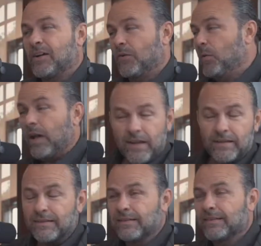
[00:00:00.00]
of what?
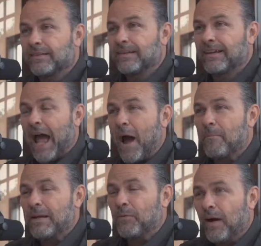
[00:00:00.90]
How
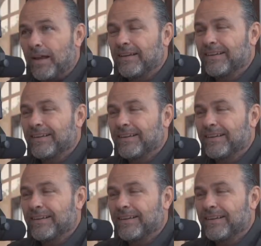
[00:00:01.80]
many what?